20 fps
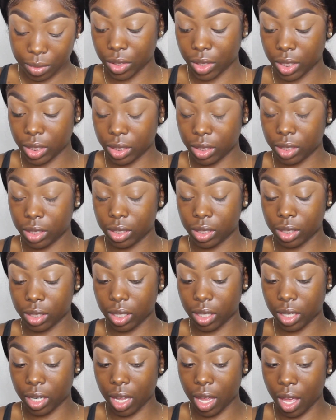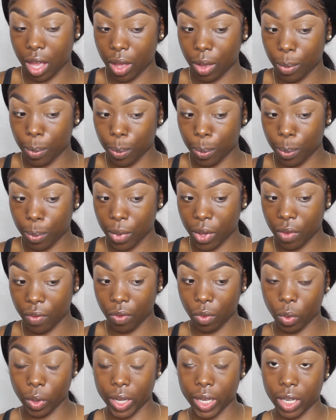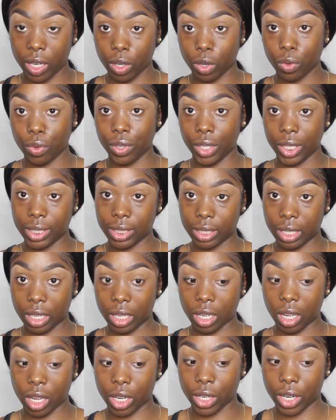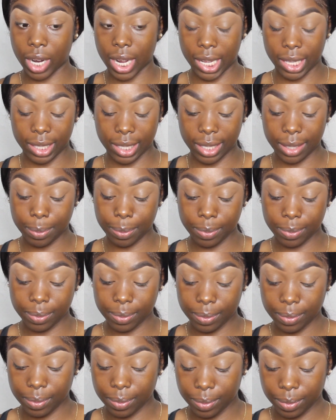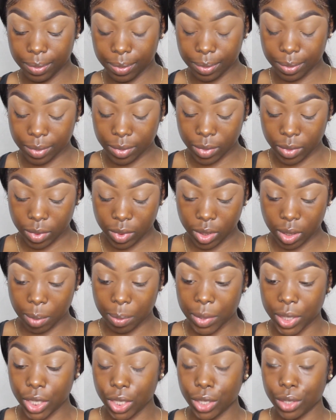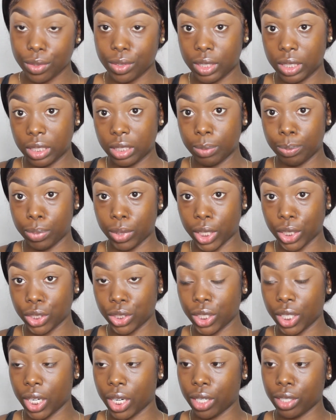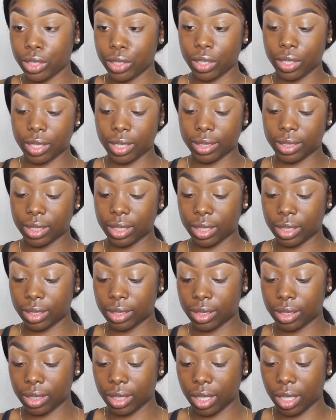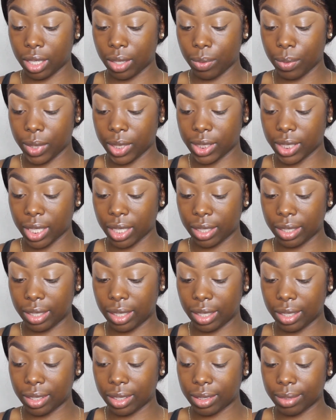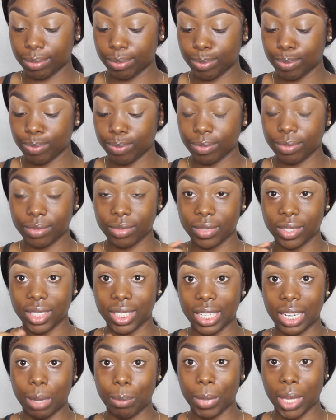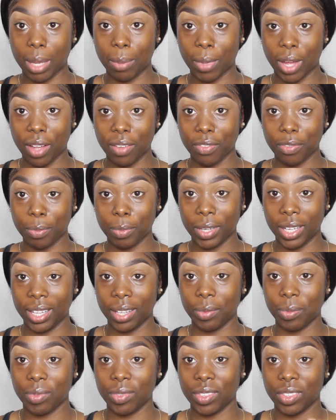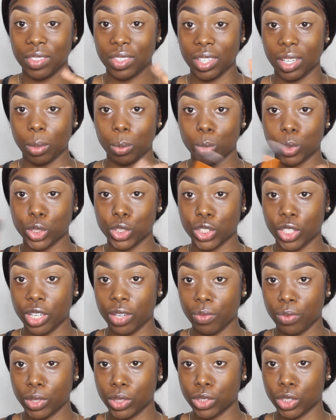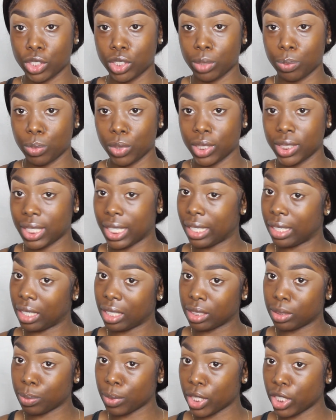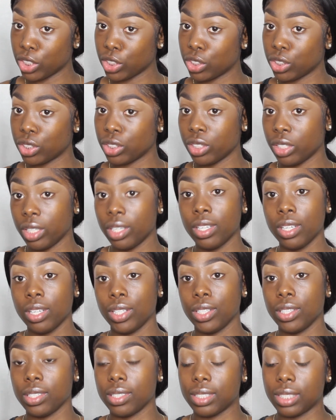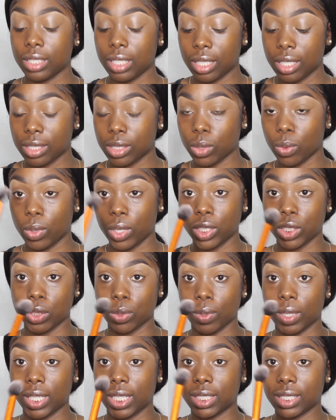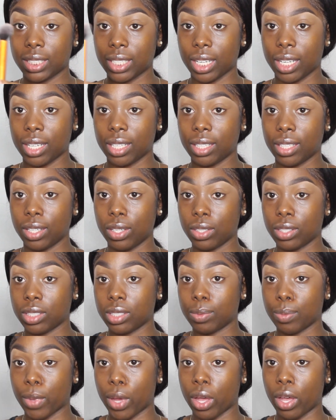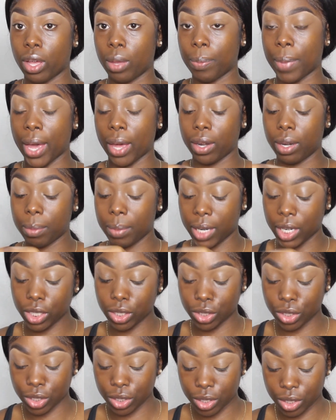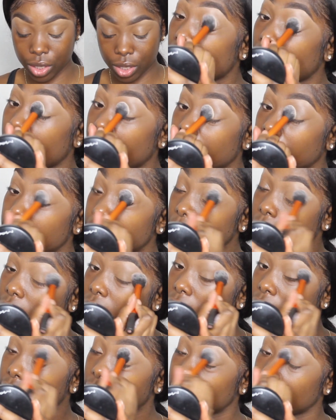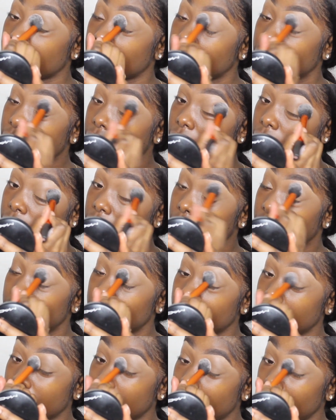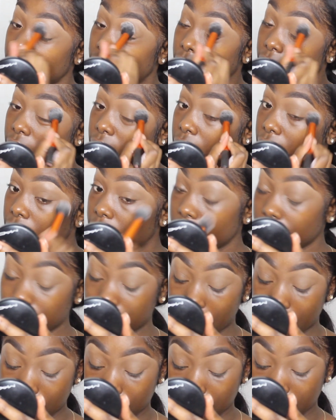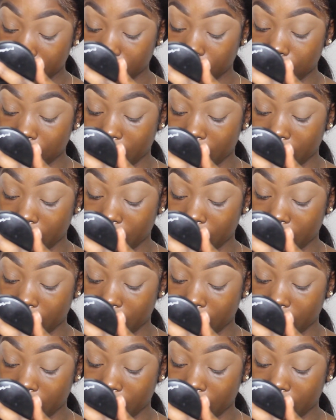This is gonna help avoid creasing on your eyelid. I'm gonna use this brush here. So this is the Real Technique, the name came off, but I'm sure if you search up Real Techniques brush, you'll see this orange one. It's like a little small powder brush. And I'm just gonna dab in the